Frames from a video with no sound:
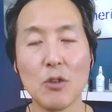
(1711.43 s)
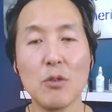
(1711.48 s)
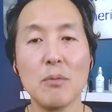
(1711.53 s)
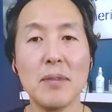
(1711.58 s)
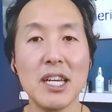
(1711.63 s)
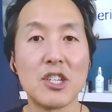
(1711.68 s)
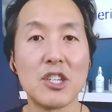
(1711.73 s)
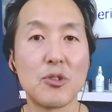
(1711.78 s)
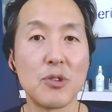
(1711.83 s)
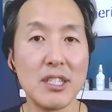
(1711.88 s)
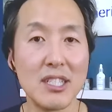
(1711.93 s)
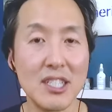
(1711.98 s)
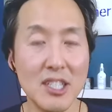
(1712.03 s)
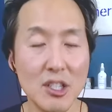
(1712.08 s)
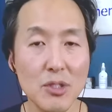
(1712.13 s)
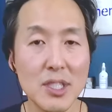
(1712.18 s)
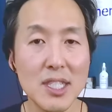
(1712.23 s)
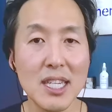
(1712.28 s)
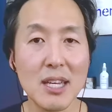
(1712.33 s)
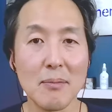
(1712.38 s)
it would be to
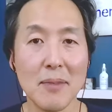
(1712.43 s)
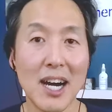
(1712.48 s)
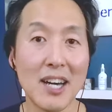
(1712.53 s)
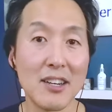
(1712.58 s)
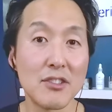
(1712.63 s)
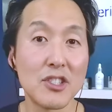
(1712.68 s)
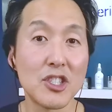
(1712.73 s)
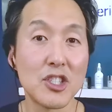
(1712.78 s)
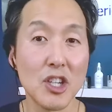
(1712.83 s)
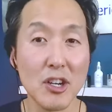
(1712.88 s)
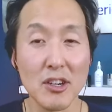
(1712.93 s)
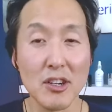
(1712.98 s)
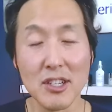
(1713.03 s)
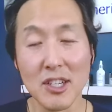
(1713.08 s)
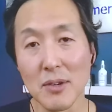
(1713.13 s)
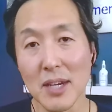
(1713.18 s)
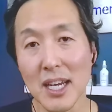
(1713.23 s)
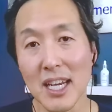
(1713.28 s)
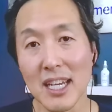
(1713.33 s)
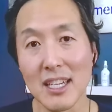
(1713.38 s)
reduce the amount of sugar
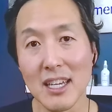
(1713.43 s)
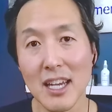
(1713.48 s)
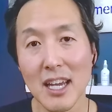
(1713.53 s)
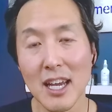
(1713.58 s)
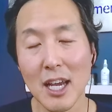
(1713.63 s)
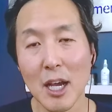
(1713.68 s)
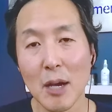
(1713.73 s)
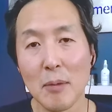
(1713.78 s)
you eat